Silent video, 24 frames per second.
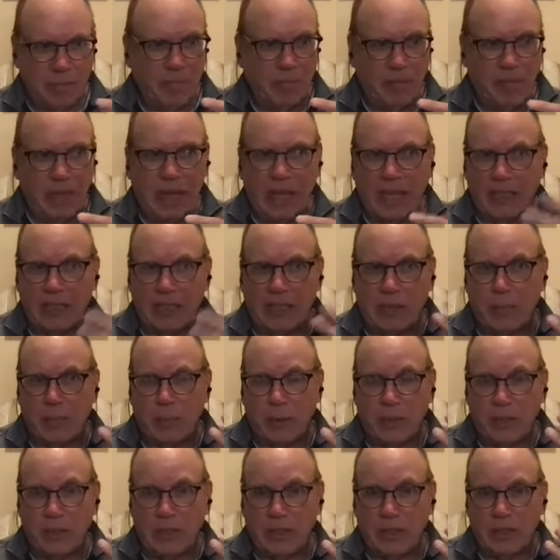I'll
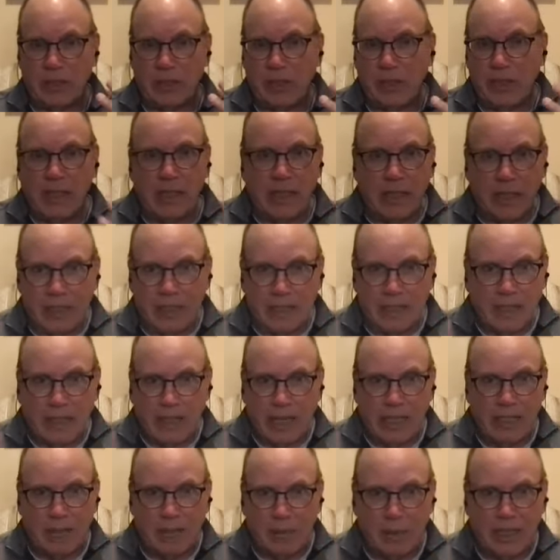experience
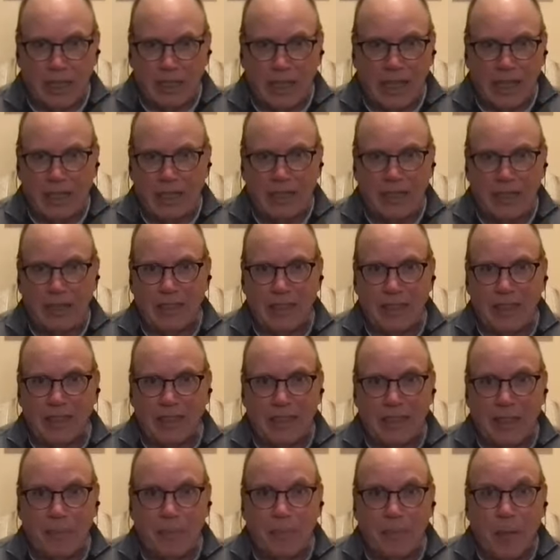cosmic consciousness,
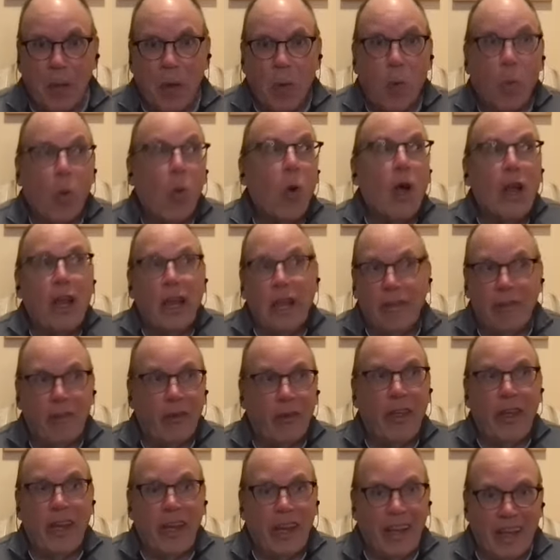whatever
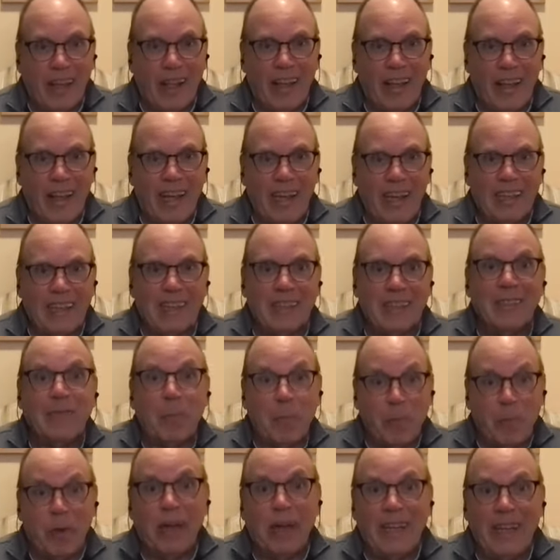the hell that is.
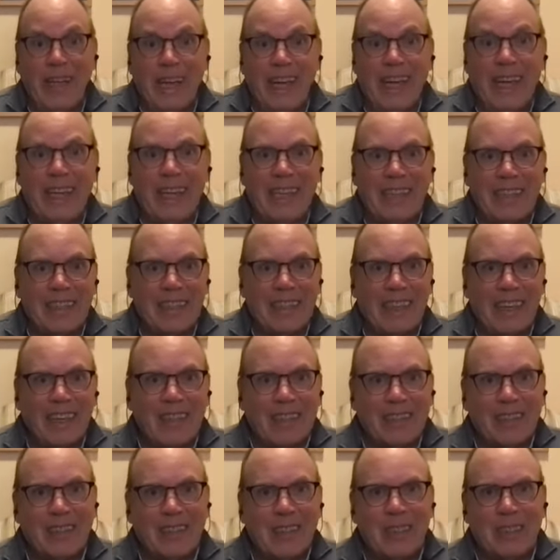But mm. hey, it
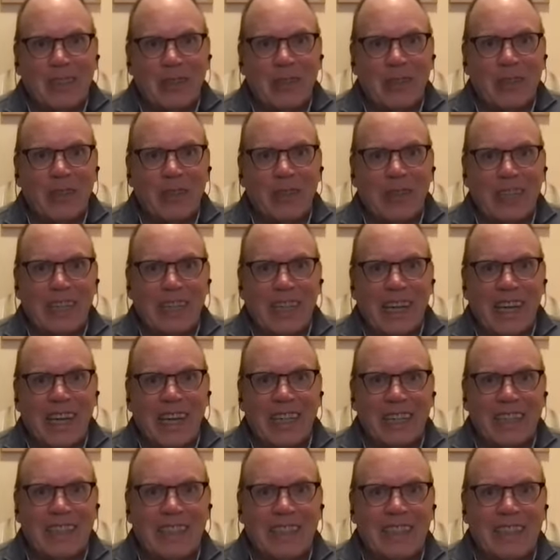sounds good to a drug
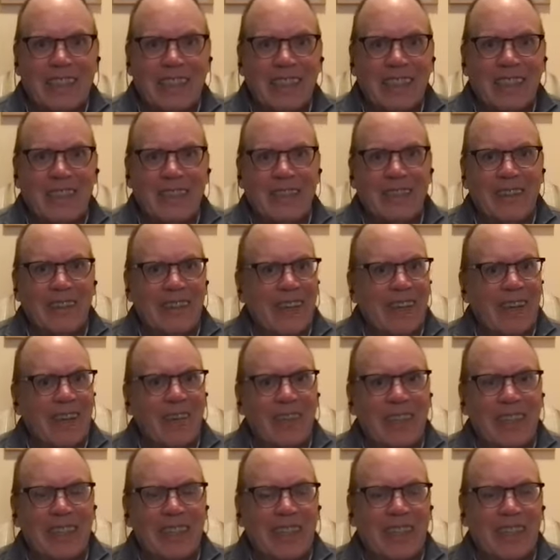addict. You know, I
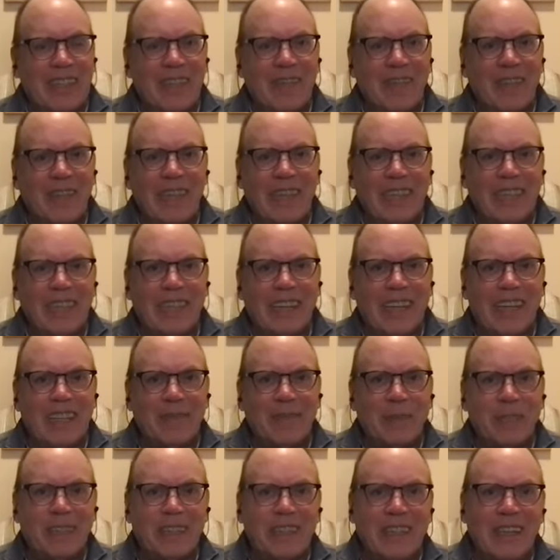want to get some of that
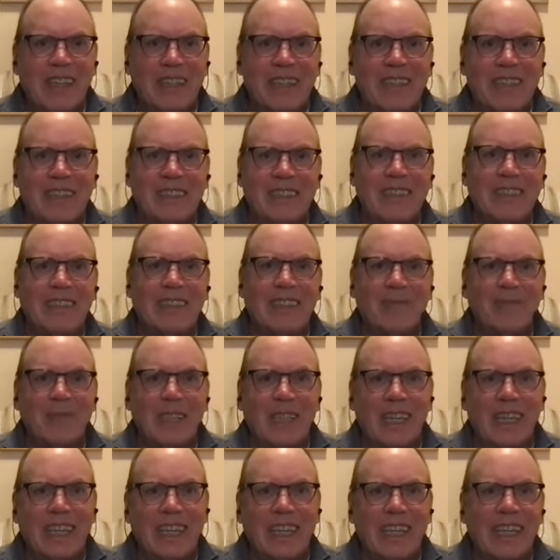cosmic consciousness,
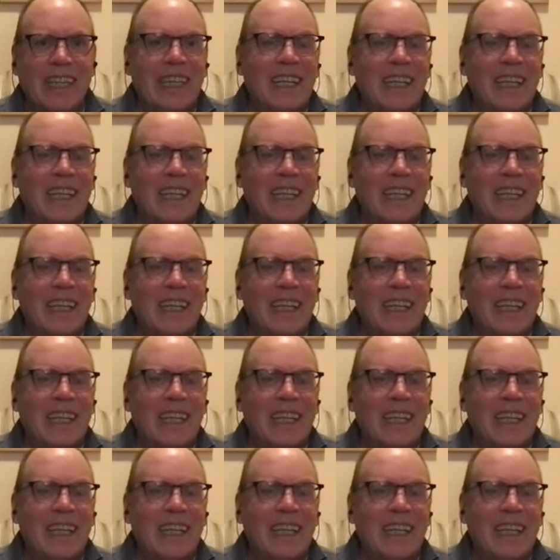man.